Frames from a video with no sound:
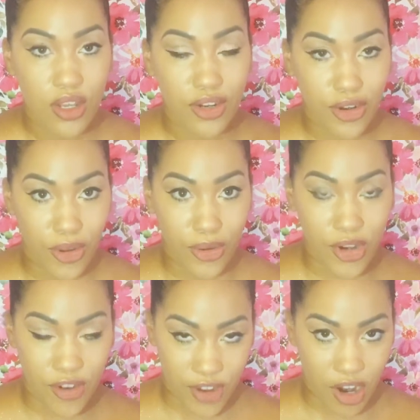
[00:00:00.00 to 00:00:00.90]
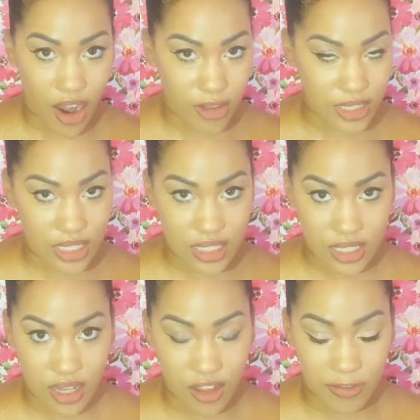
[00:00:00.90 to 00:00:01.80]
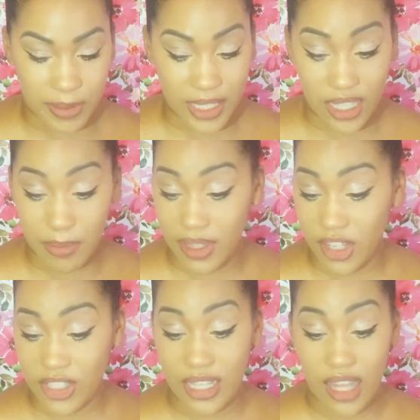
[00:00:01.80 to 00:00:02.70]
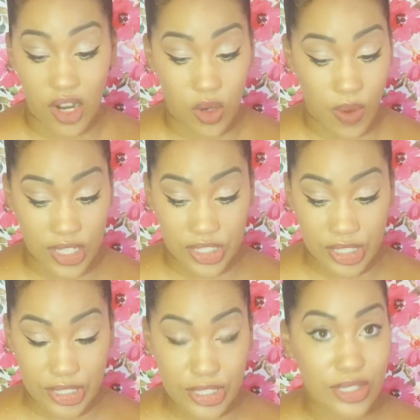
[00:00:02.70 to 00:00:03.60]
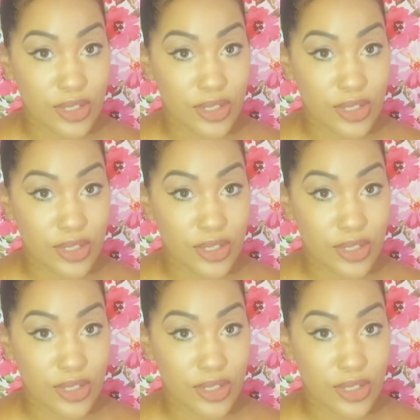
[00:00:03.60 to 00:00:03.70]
know your fair housing stuff because I put there's a lot of questions.